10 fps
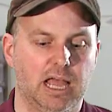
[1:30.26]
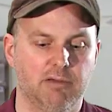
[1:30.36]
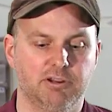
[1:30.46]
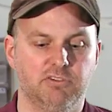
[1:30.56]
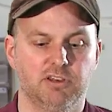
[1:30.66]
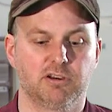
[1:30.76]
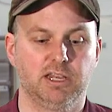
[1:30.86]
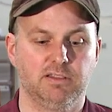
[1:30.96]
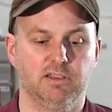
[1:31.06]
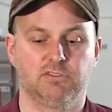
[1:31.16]
I would consider
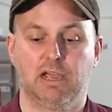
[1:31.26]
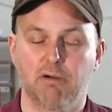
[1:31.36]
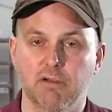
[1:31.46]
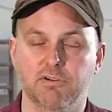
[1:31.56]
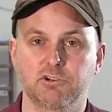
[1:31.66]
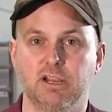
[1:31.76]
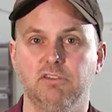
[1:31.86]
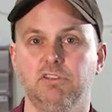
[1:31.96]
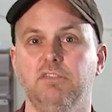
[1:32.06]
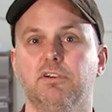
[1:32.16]
getting this. However, a
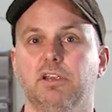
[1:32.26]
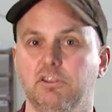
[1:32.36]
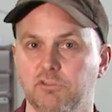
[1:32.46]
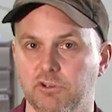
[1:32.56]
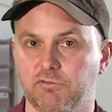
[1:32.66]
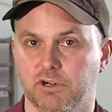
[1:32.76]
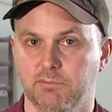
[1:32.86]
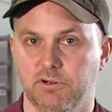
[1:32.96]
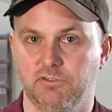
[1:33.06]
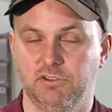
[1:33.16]
transceiver is good for an
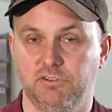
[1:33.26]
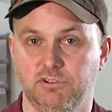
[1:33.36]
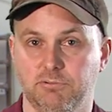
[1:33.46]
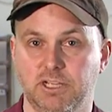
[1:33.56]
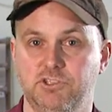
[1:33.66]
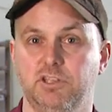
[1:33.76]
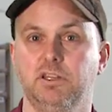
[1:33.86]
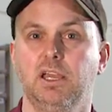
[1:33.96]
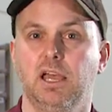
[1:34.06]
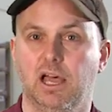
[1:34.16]
emergency
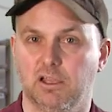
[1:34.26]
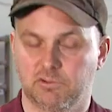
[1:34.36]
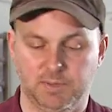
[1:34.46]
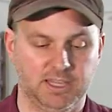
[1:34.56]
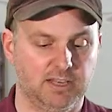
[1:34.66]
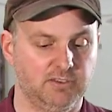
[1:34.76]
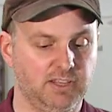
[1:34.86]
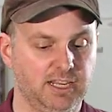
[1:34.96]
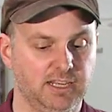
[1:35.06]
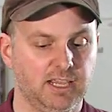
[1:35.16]
situation. I'll explain that in a
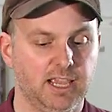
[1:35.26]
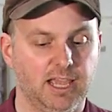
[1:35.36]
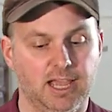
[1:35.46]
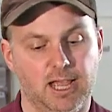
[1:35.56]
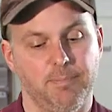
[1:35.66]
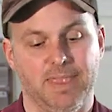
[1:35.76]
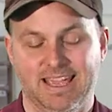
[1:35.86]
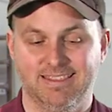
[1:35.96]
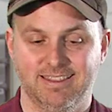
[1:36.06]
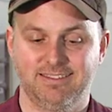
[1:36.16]
second.
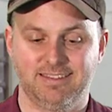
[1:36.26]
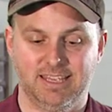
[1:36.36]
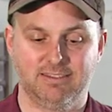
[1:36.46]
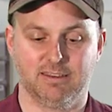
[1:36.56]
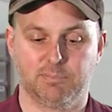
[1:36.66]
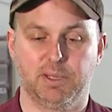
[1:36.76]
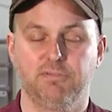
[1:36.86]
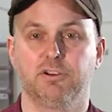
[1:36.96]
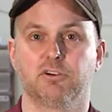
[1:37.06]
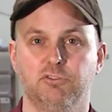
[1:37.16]
And this isn't. But
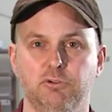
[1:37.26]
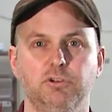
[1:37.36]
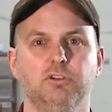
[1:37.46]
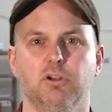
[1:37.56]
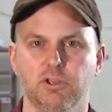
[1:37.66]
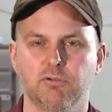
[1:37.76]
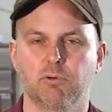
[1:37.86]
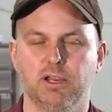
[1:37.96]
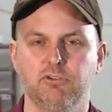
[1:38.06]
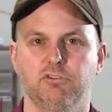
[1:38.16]
if you're a student and all
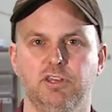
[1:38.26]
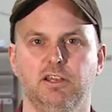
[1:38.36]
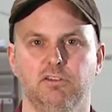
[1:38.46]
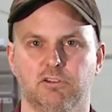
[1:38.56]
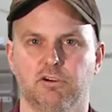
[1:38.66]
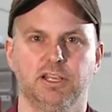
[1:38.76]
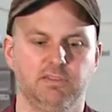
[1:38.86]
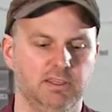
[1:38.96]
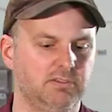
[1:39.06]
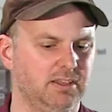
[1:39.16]
you're interested in is learning,
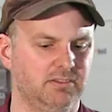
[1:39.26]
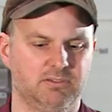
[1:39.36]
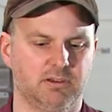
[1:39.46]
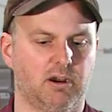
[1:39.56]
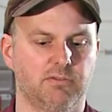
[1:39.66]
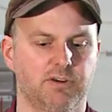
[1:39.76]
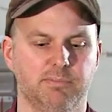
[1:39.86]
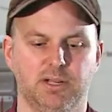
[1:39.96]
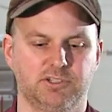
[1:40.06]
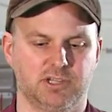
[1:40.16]
these things aren't very
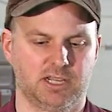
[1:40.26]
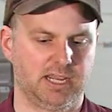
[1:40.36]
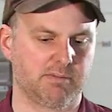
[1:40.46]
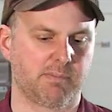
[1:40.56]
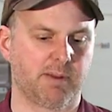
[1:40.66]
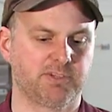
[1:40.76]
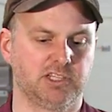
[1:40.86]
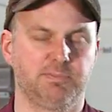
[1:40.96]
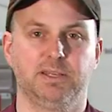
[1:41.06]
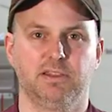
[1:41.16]
much. I can't remember how much I
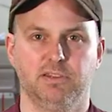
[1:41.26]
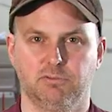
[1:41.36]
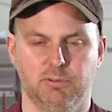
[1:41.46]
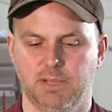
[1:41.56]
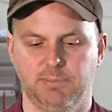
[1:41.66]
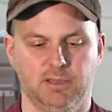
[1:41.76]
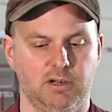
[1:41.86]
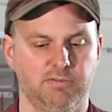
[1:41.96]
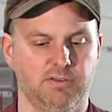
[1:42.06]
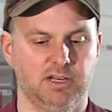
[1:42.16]
spent on this one, maybe
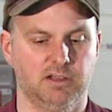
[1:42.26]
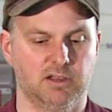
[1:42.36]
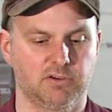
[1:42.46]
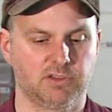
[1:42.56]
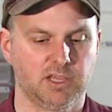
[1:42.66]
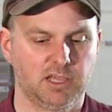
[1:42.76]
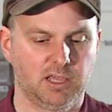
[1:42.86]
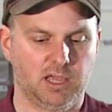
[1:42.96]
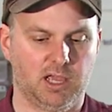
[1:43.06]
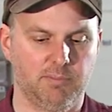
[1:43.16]
$150.
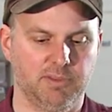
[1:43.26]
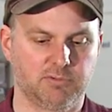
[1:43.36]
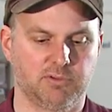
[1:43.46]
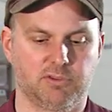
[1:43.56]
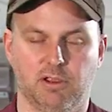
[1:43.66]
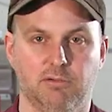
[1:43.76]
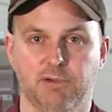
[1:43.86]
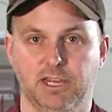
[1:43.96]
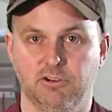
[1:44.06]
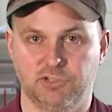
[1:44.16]
This one's a
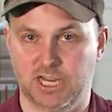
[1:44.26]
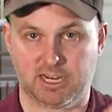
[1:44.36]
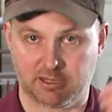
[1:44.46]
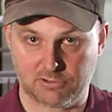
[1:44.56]
Radio Shack